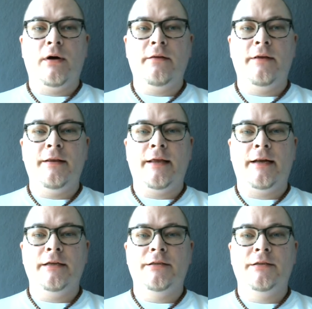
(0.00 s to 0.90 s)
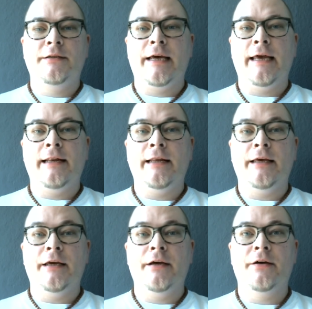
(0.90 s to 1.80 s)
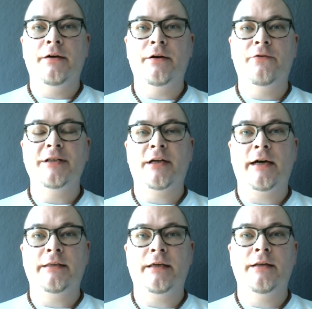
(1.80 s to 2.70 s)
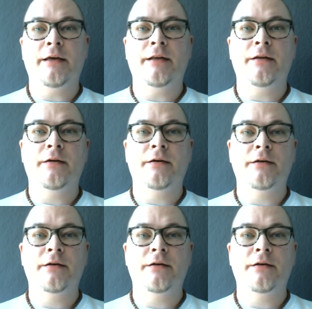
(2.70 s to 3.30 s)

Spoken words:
thing that is daily recited in